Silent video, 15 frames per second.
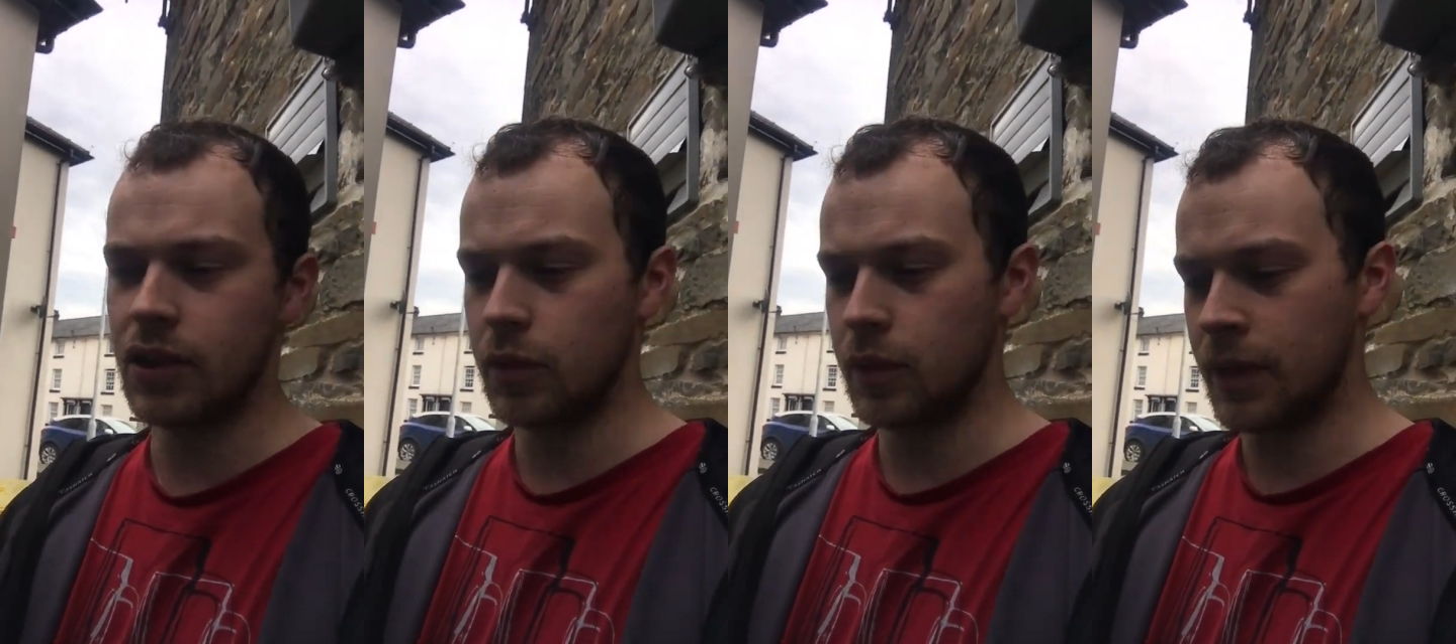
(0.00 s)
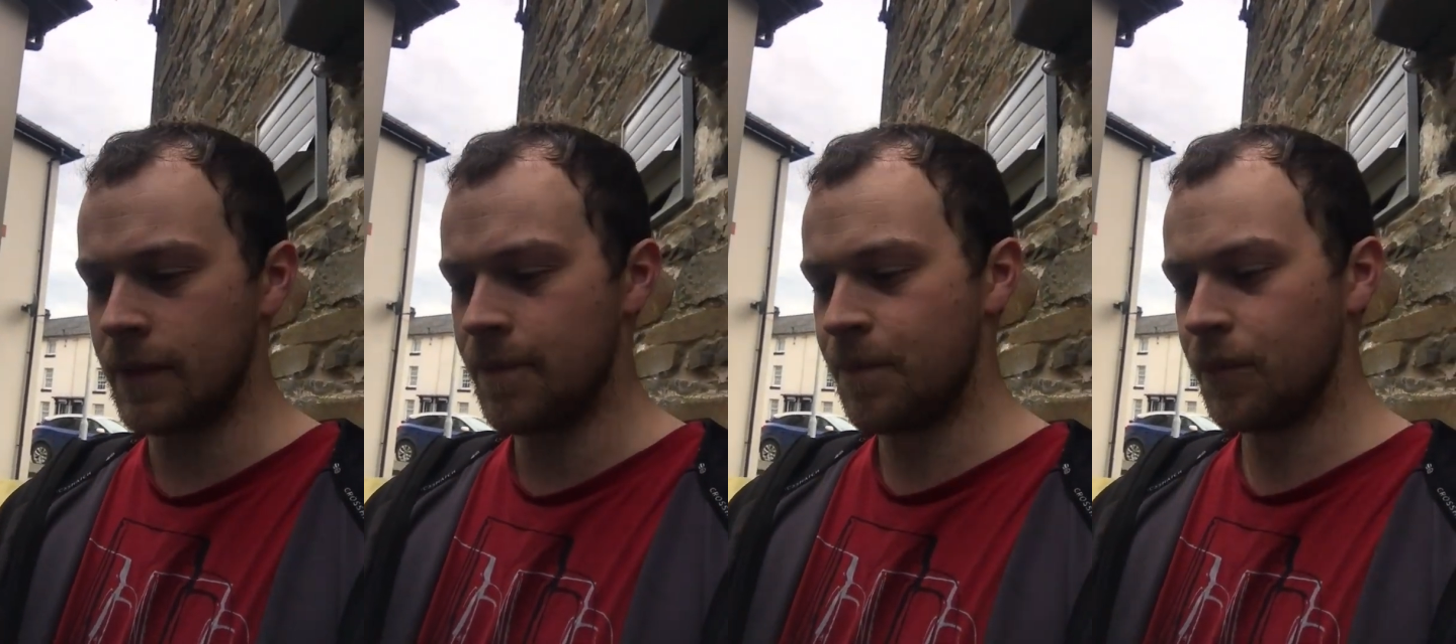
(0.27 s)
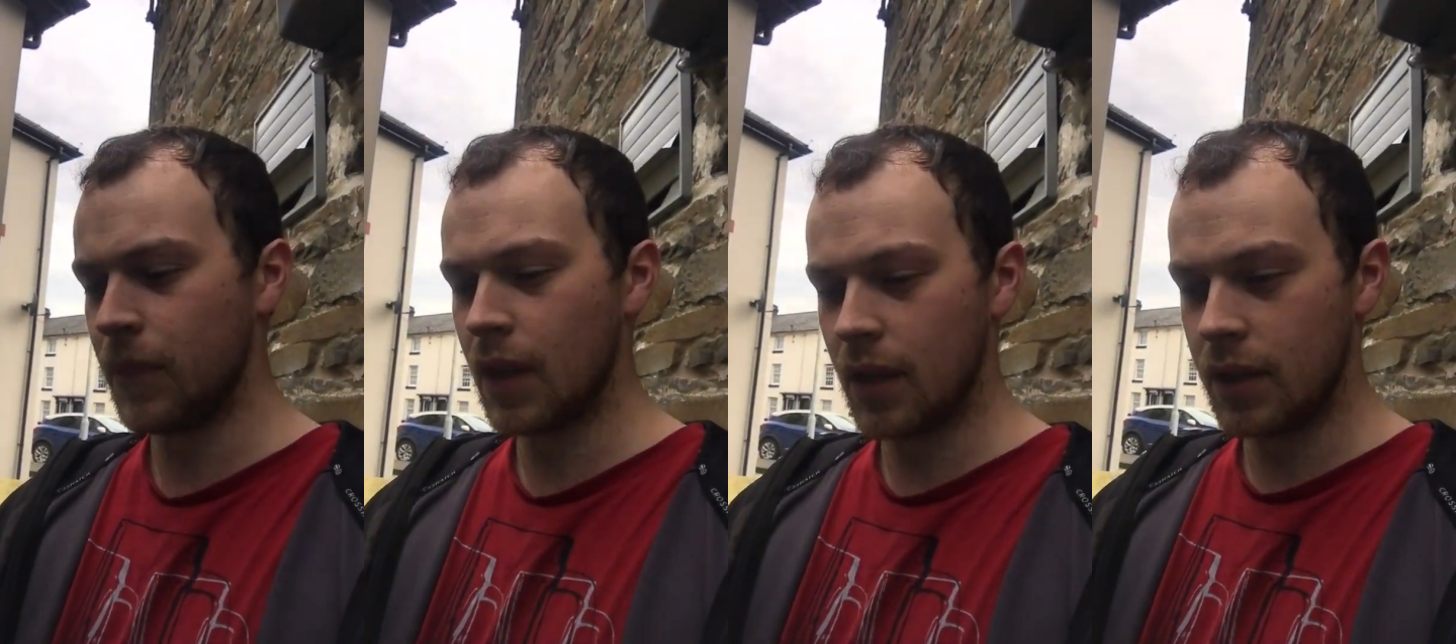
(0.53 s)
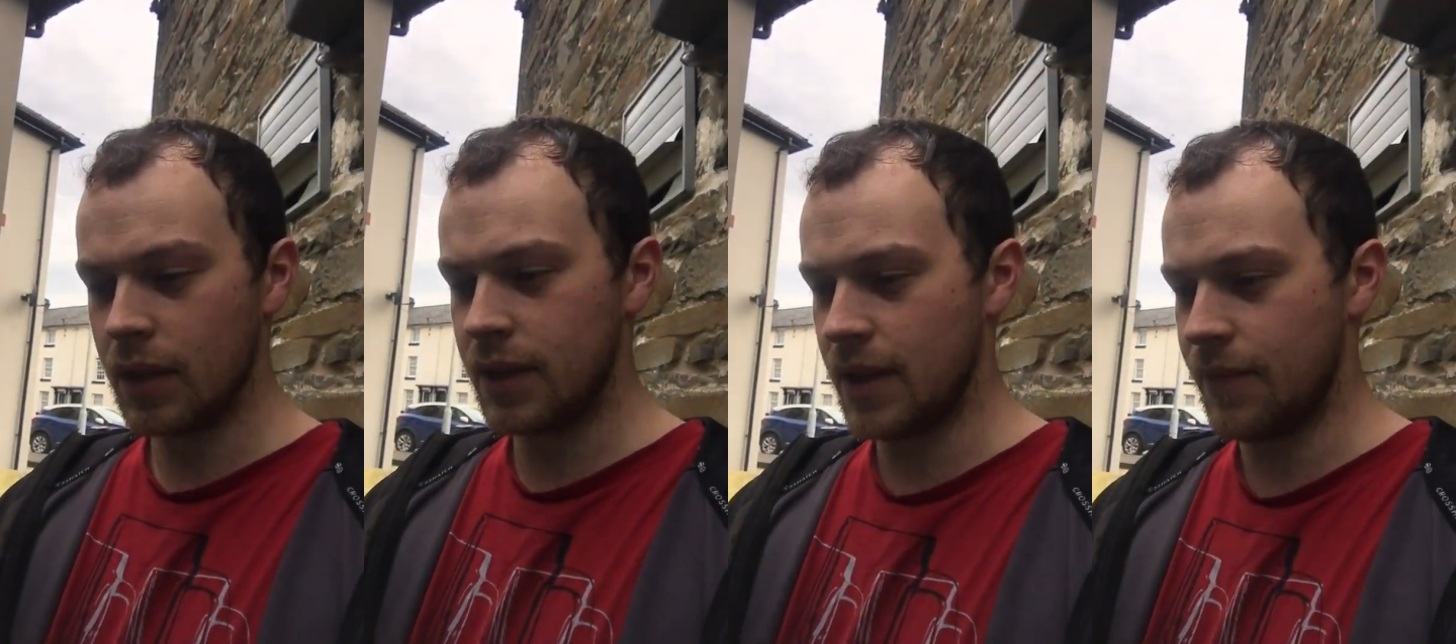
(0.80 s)
to it,
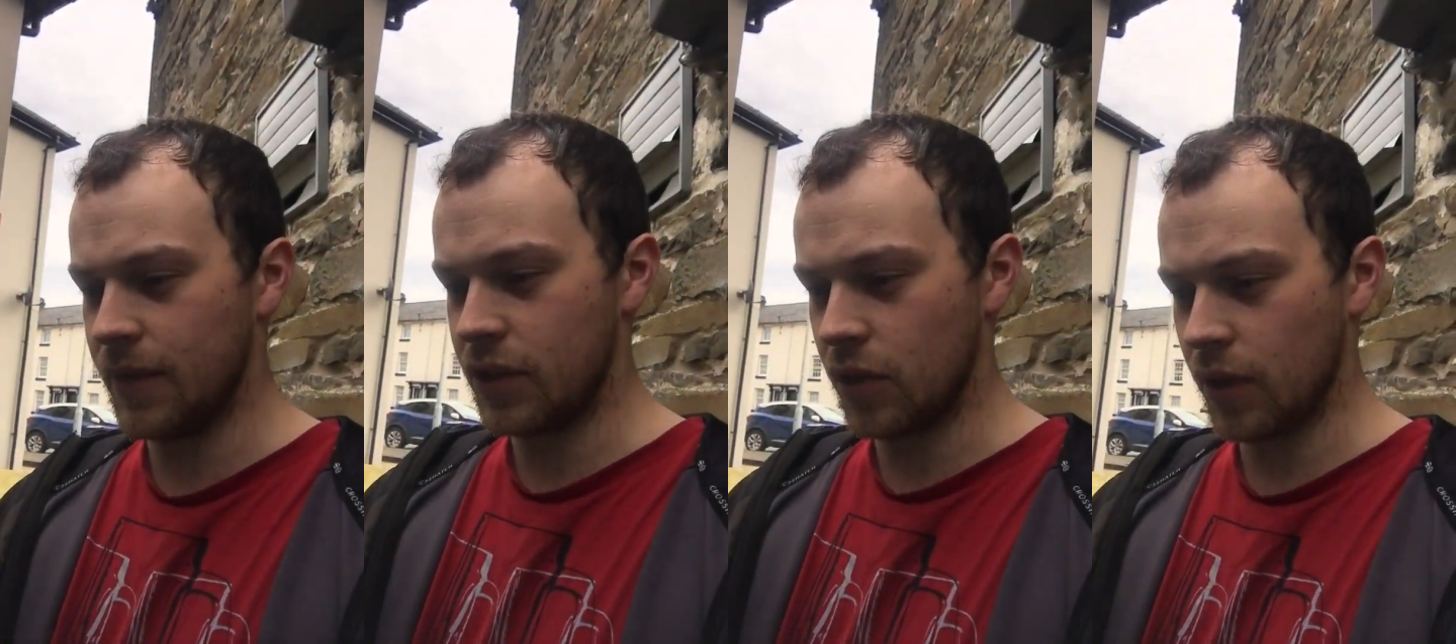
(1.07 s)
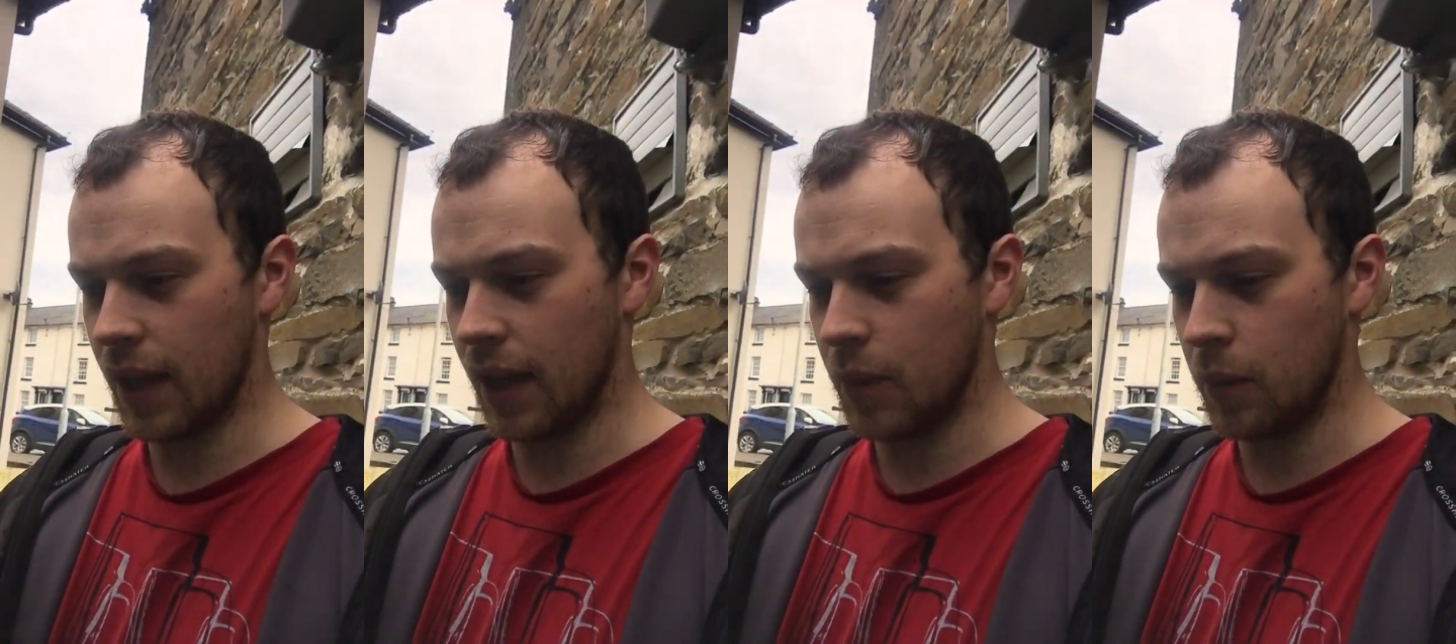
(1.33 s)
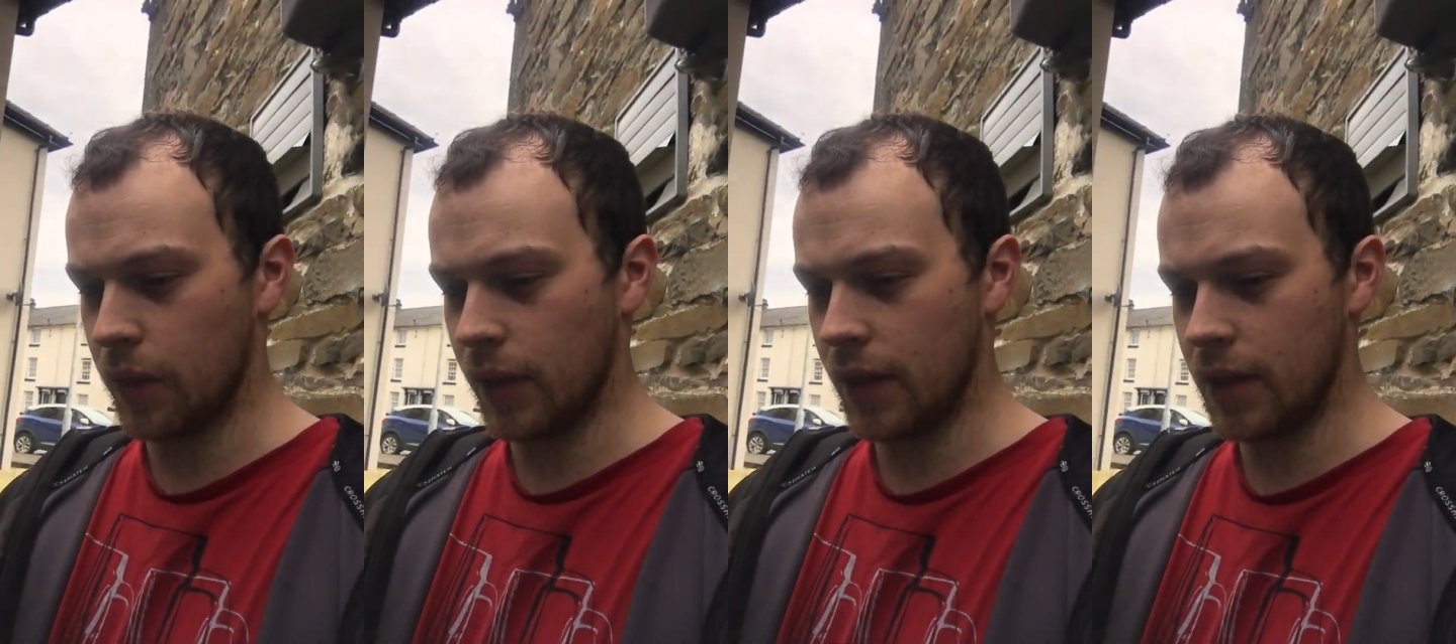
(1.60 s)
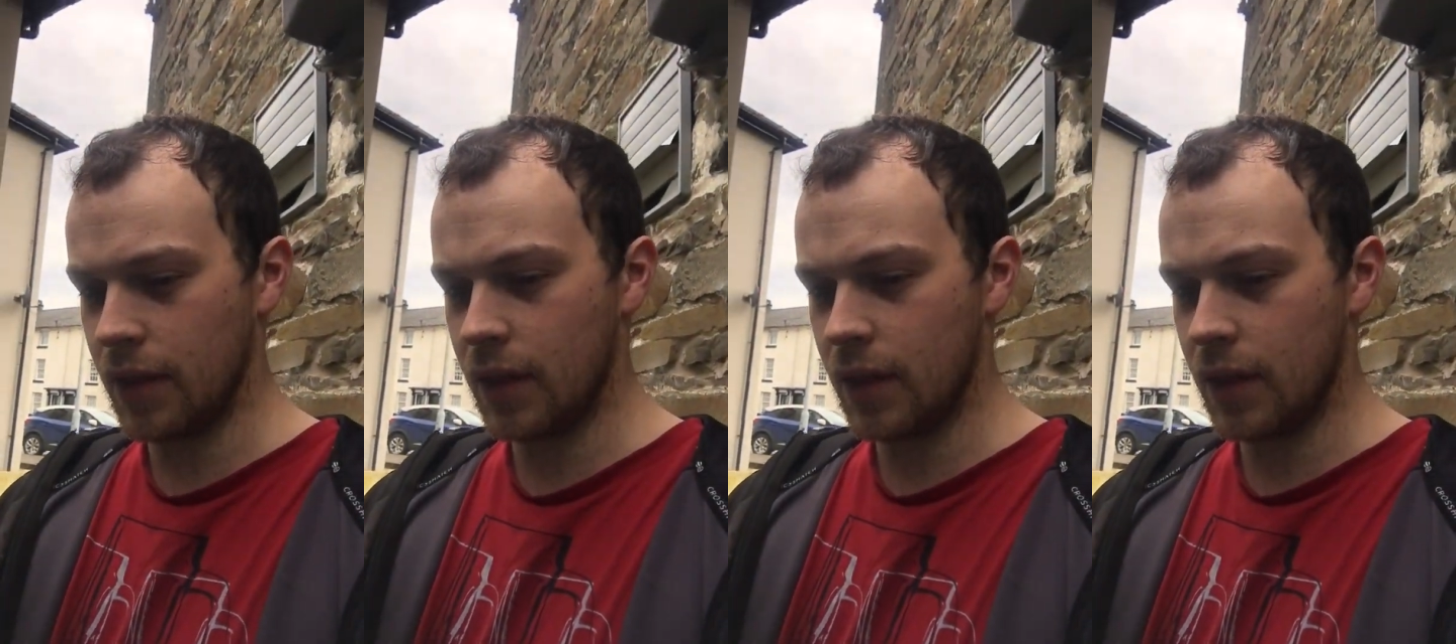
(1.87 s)
see if it's okay with it.